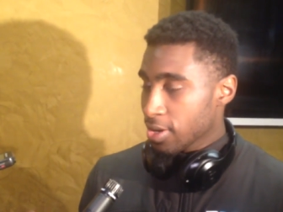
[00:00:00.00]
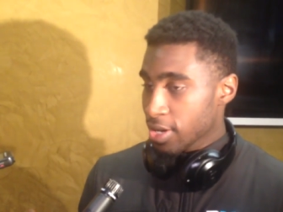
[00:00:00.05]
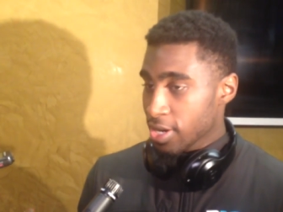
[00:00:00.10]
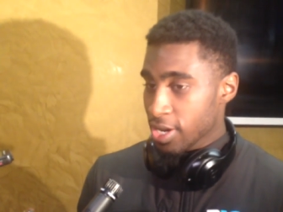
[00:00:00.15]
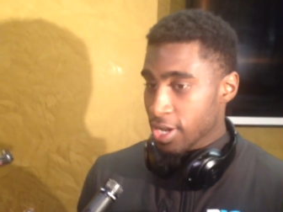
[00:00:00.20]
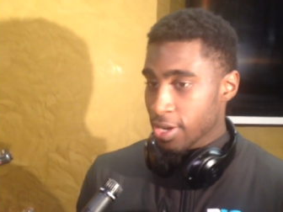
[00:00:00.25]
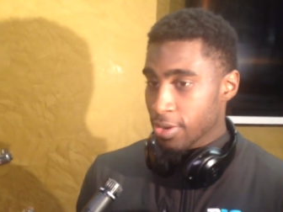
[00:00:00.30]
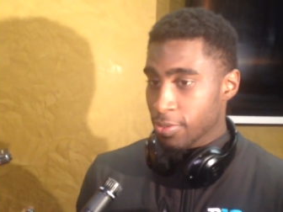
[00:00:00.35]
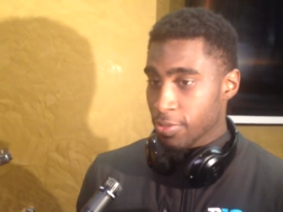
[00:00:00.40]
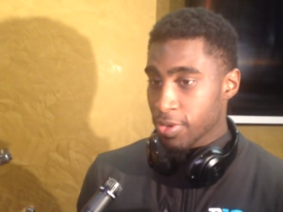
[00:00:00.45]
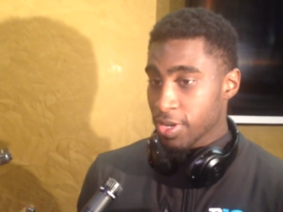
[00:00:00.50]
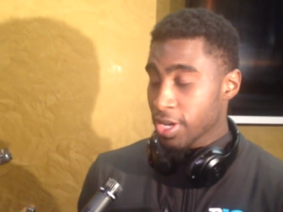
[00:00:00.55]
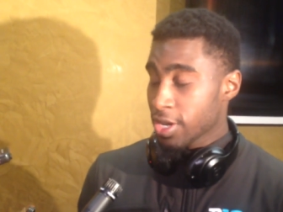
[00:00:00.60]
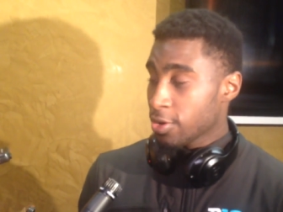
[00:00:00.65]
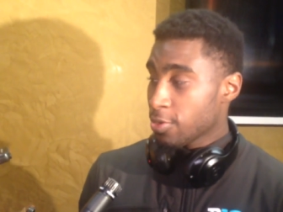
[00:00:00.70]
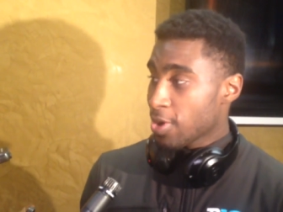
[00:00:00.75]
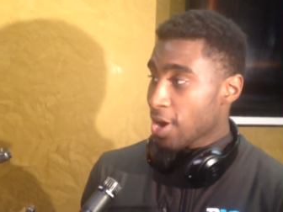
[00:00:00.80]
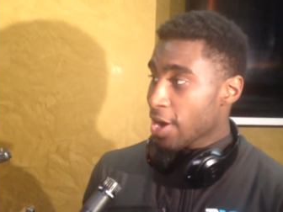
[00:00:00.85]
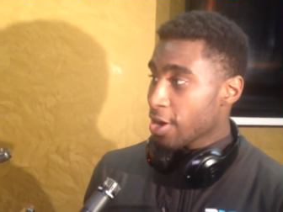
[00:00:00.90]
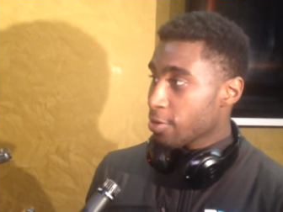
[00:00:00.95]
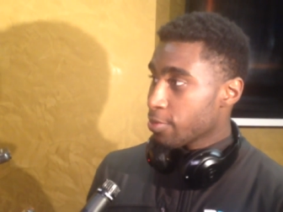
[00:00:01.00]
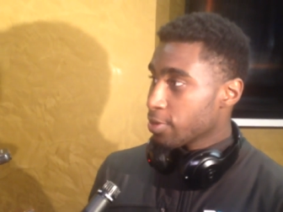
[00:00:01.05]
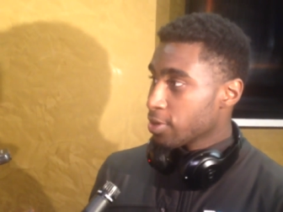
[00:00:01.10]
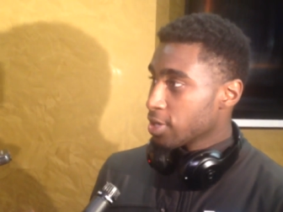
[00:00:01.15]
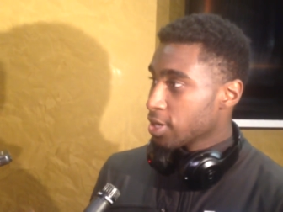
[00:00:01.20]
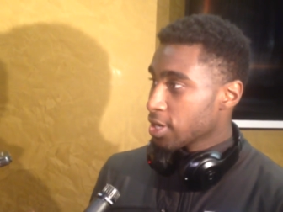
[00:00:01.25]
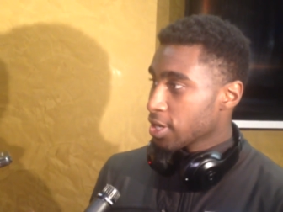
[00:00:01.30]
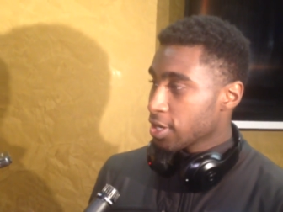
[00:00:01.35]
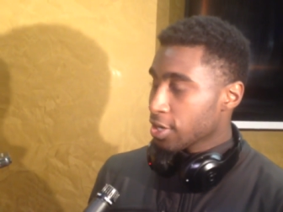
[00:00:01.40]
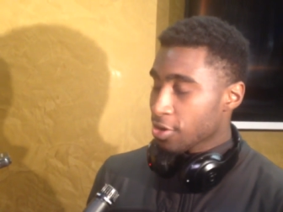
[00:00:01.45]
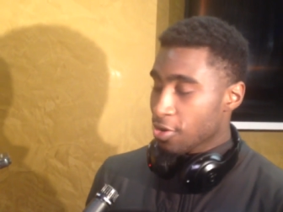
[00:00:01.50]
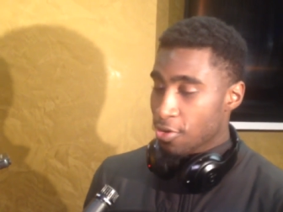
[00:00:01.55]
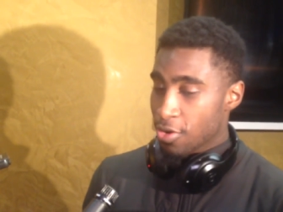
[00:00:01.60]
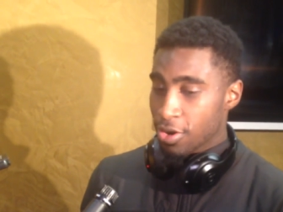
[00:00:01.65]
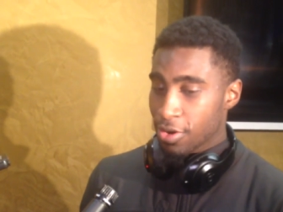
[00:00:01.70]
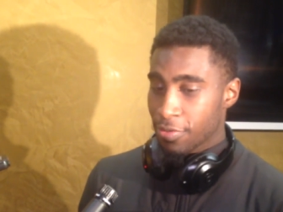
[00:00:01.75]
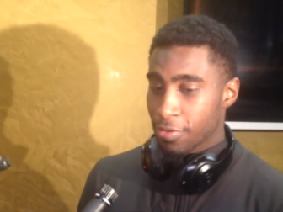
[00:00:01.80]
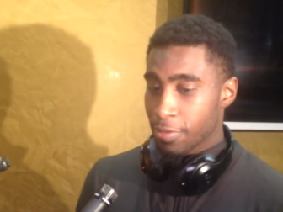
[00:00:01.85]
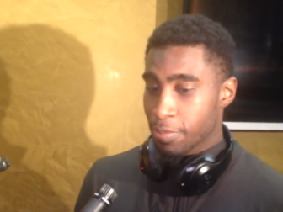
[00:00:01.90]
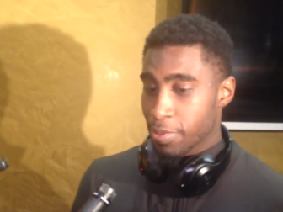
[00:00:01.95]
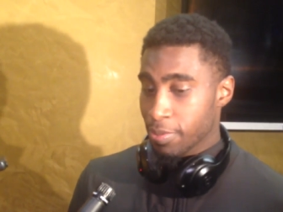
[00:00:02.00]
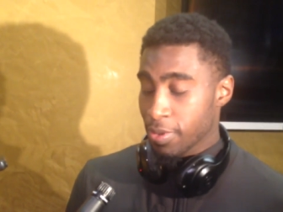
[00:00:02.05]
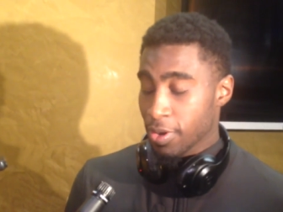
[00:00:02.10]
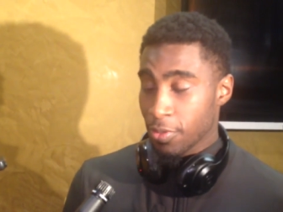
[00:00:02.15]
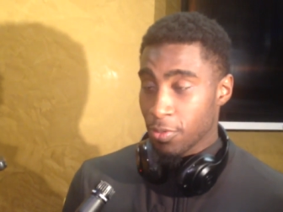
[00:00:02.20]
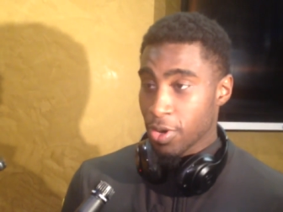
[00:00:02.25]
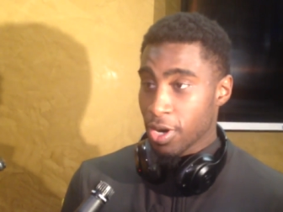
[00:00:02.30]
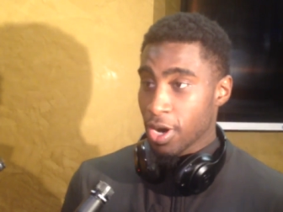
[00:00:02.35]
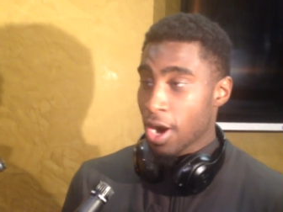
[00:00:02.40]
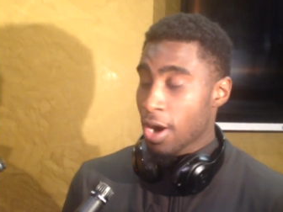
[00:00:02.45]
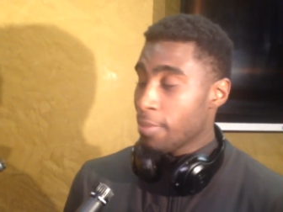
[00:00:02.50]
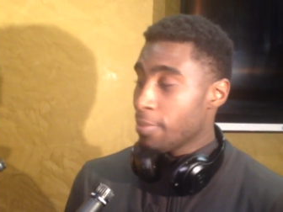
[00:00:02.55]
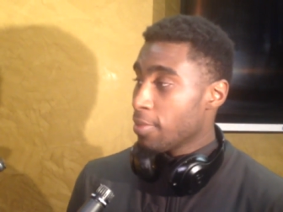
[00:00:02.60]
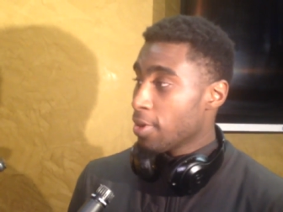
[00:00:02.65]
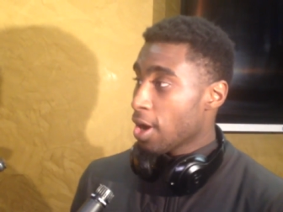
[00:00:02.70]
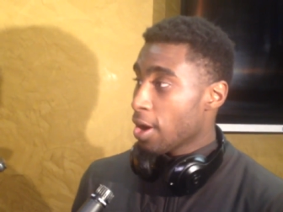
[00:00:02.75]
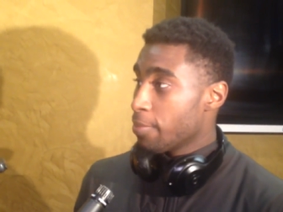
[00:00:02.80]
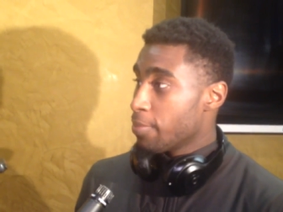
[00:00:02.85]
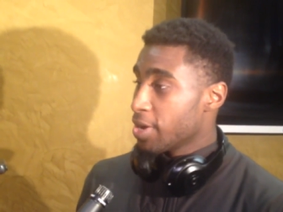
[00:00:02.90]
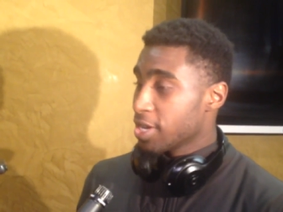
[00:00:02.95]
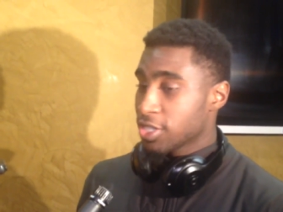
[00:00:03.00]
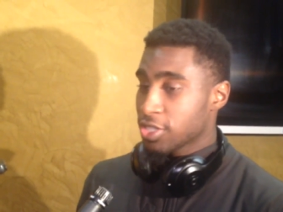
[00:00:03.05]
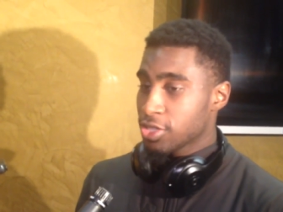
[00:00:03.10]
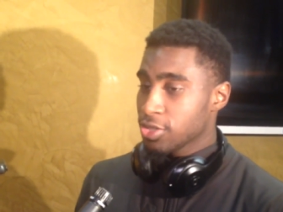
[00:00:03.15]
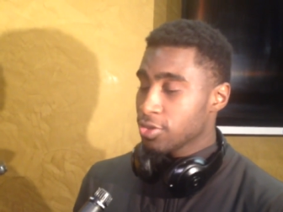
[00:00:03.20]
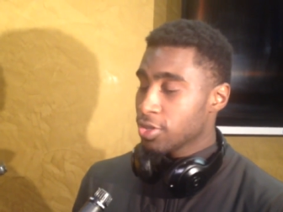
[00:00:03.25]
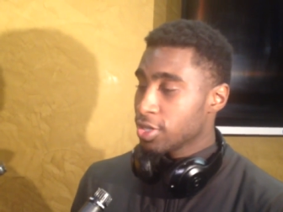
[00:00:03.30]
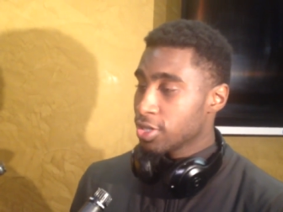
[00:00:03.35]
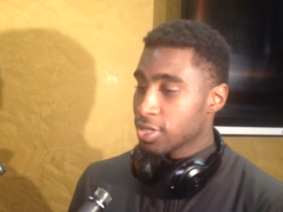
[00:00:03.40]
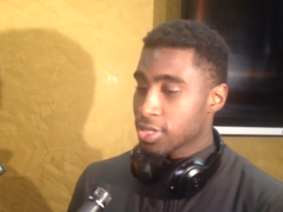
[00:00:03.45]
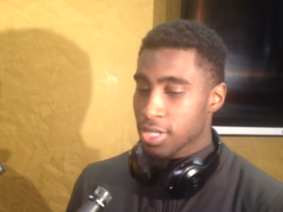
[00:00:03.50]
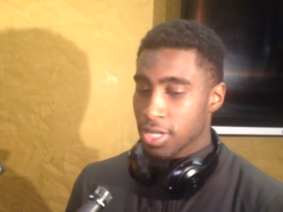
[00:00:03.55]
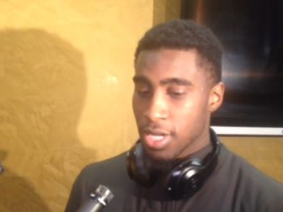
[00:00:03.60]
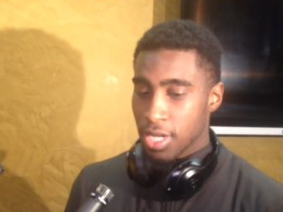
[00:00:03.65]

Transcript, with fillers: and then we get a wide open look in the corner for one of our, our best shooters.